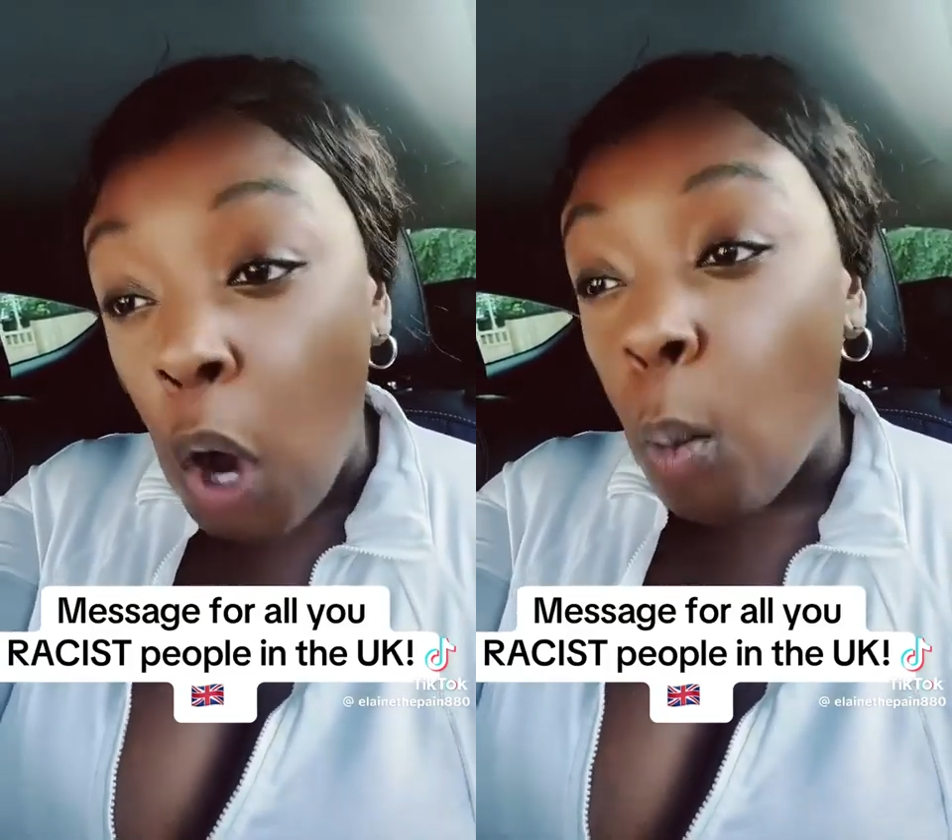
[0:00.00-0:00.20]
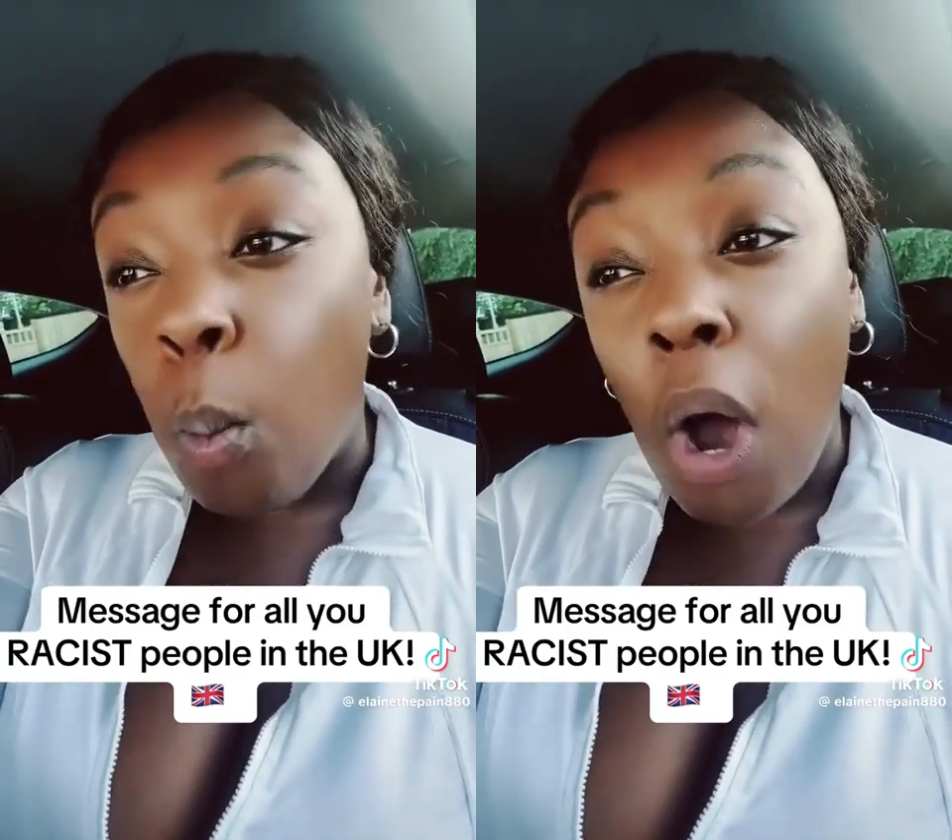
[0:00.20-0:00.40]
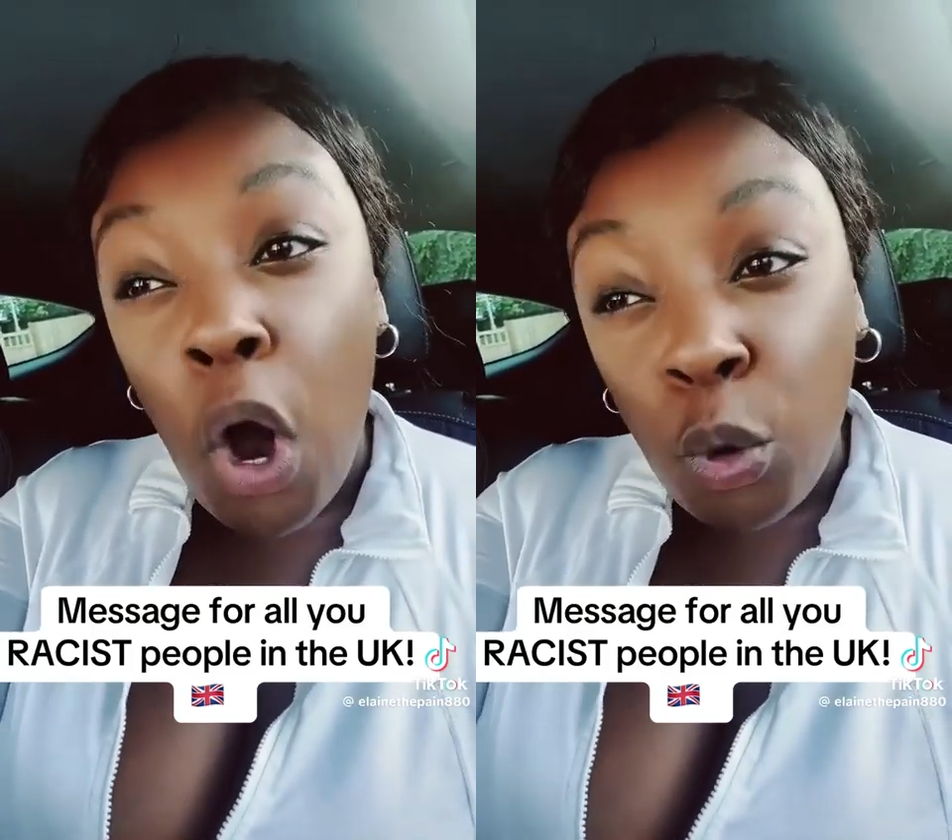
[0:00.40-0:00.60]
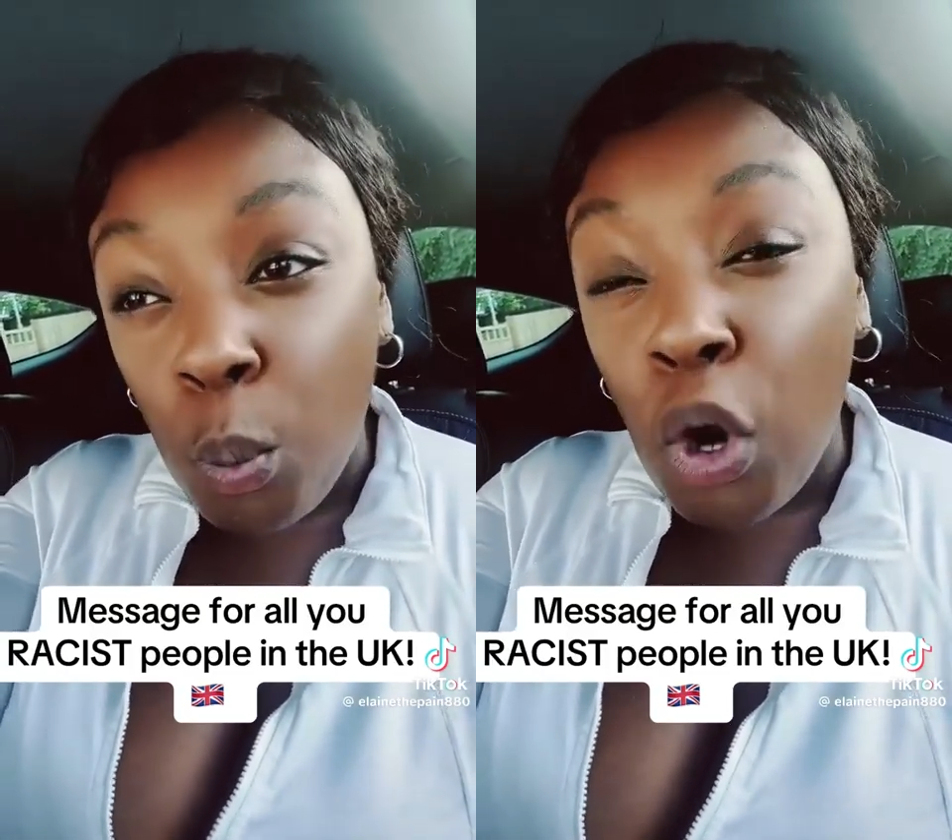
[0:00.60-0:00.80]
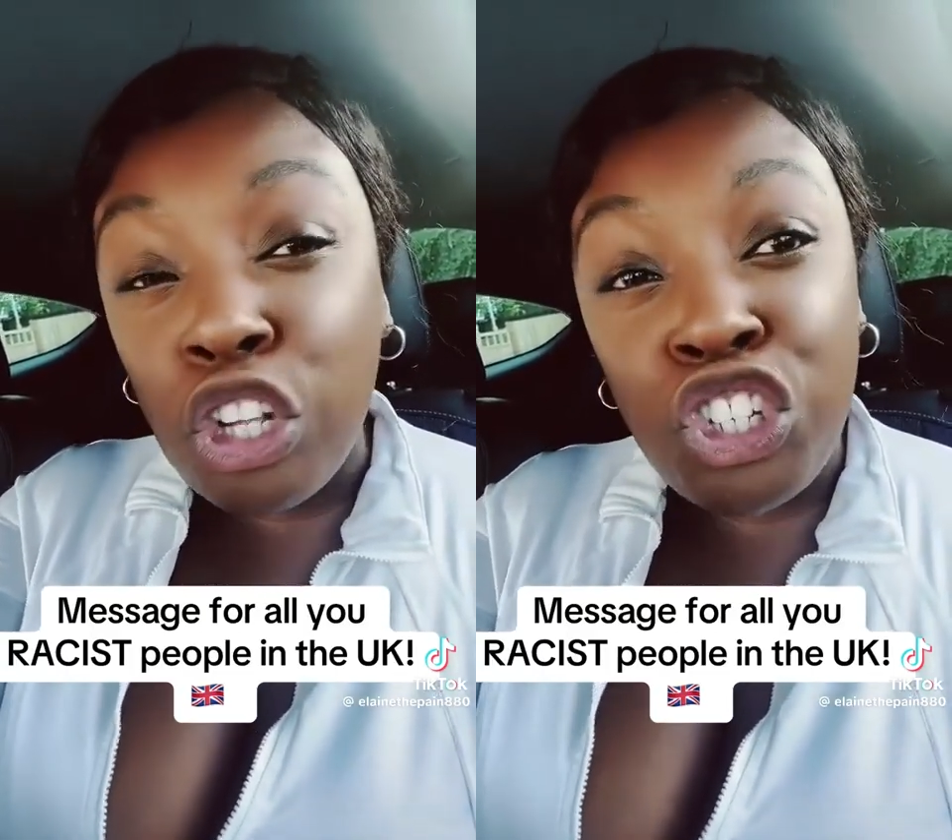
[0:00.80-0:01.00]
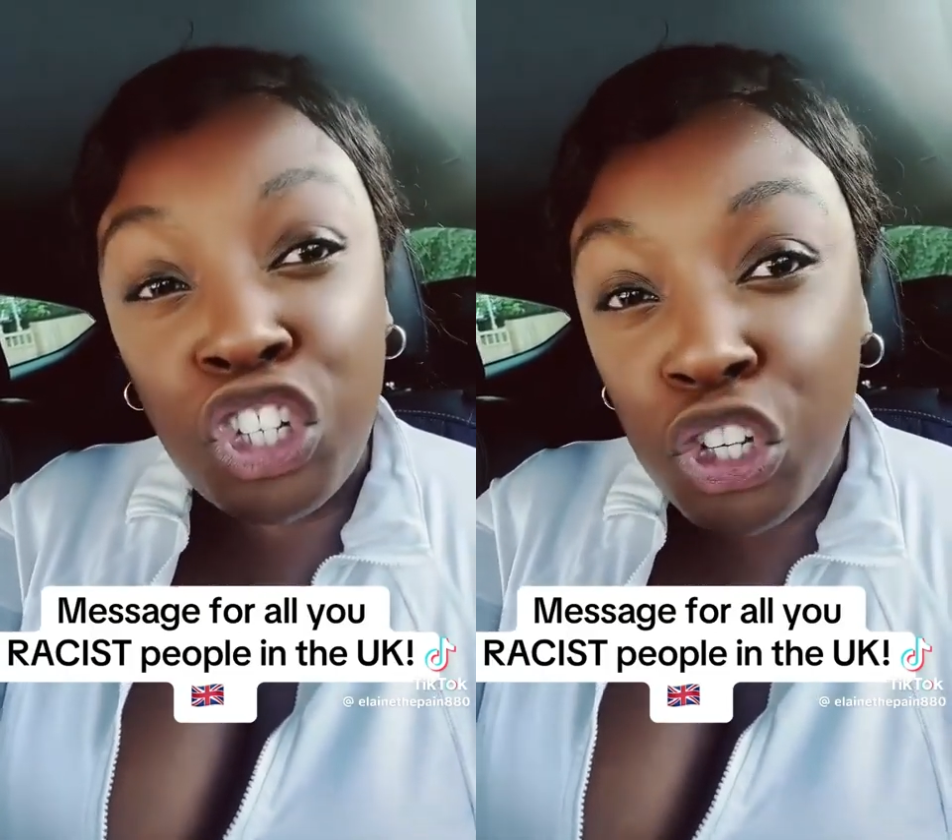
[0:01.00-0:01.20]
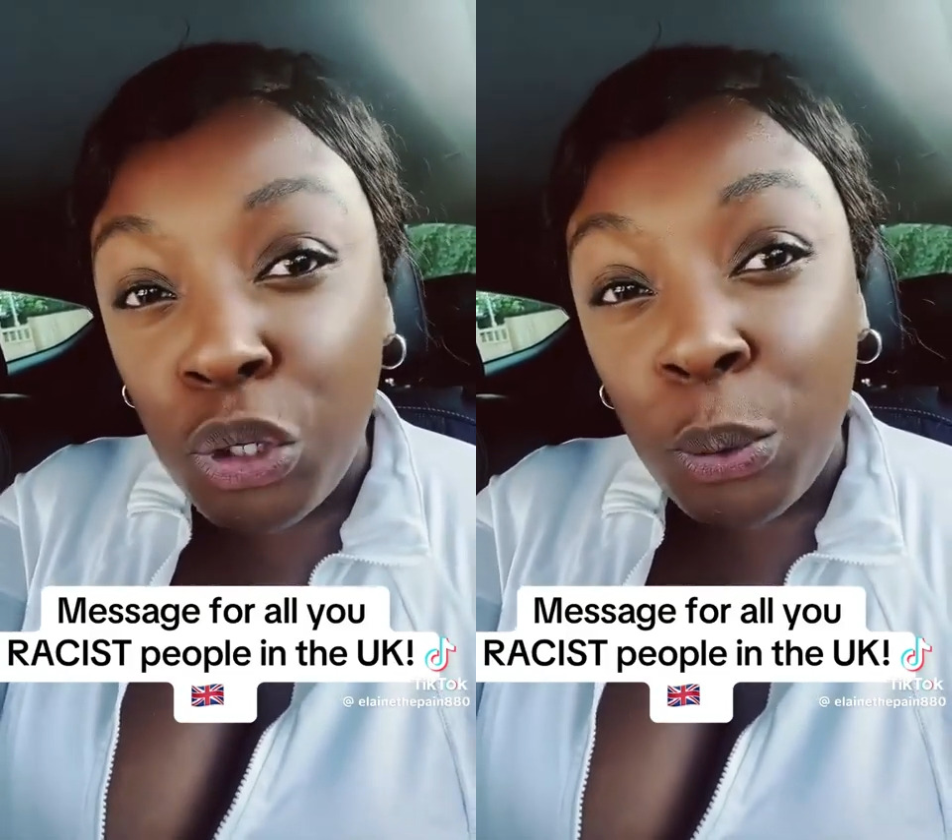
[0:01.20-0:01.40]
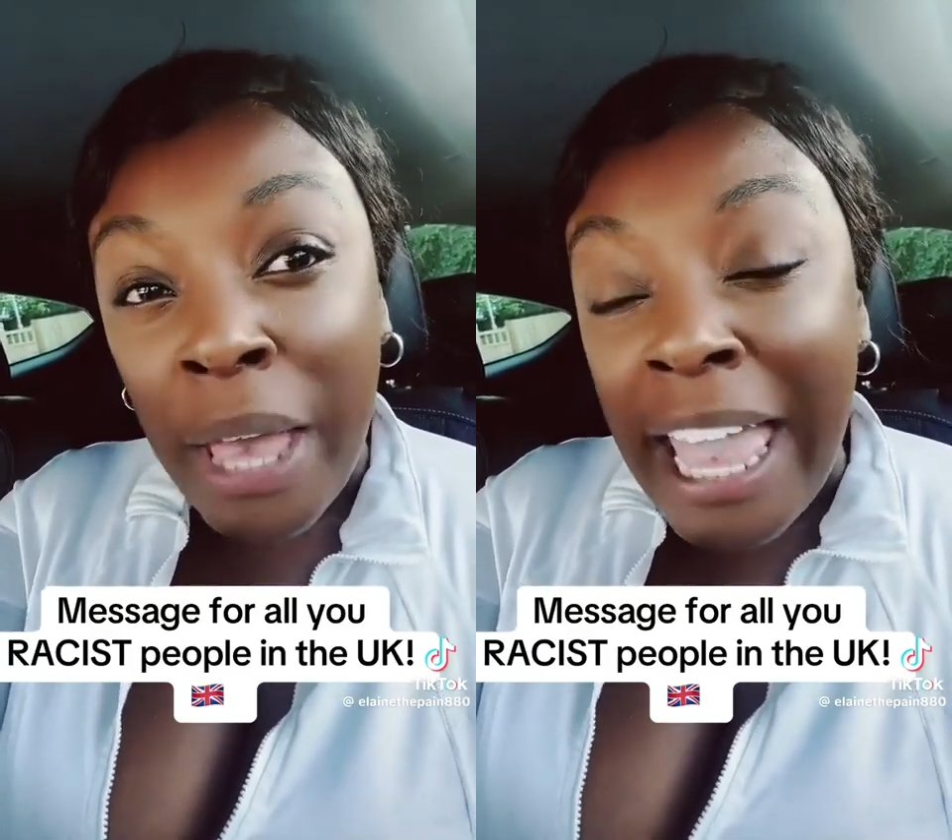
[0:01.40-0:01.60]
World War
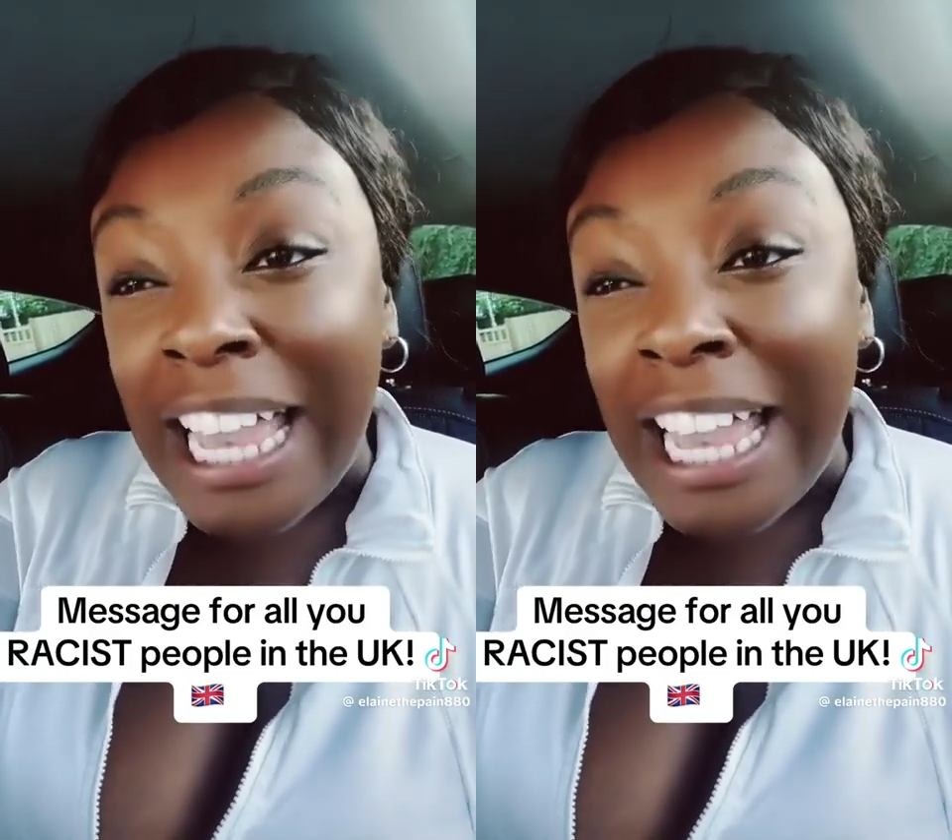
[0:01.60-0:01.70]
II?